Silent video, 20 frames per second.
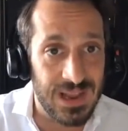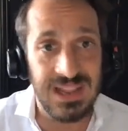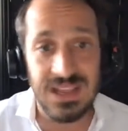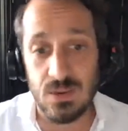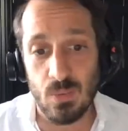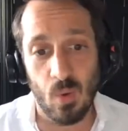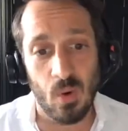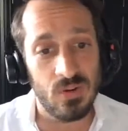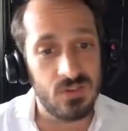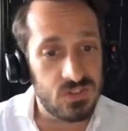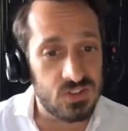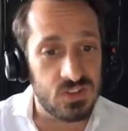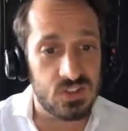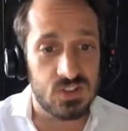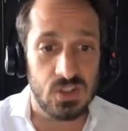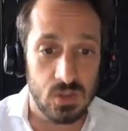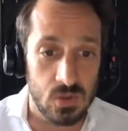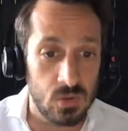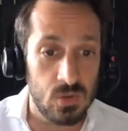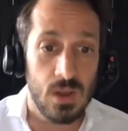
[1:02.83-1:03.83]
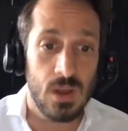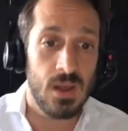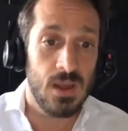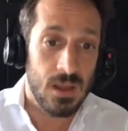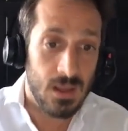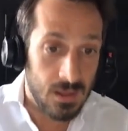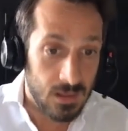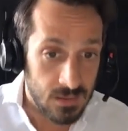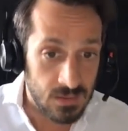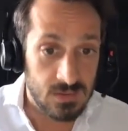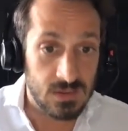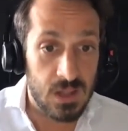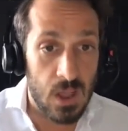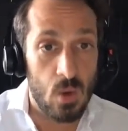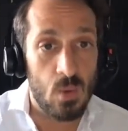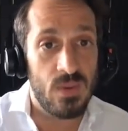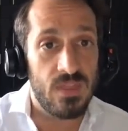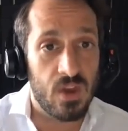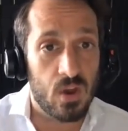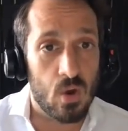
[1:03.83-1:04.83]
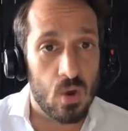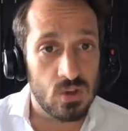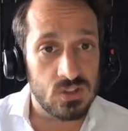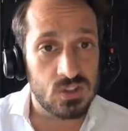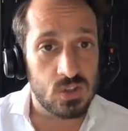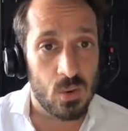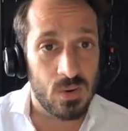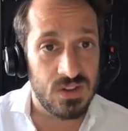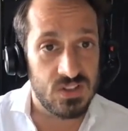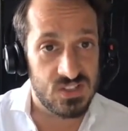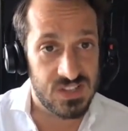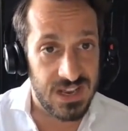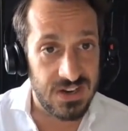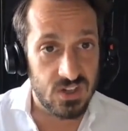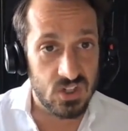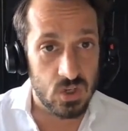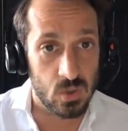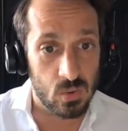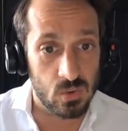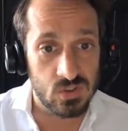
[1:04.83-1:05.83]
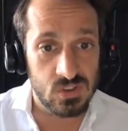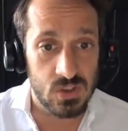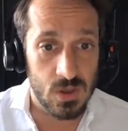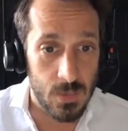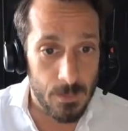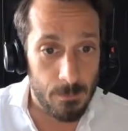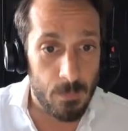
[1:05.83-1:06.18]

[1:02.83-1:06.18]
He wants to lower the cost on essentials